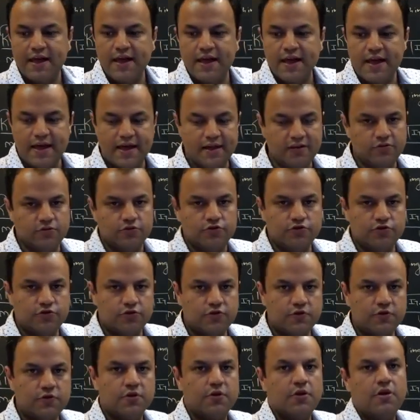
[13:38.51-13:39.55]

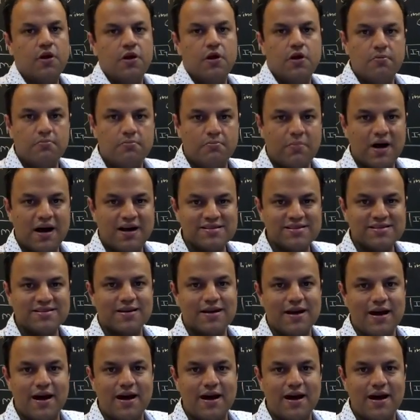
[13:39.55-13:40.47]
Hence, mask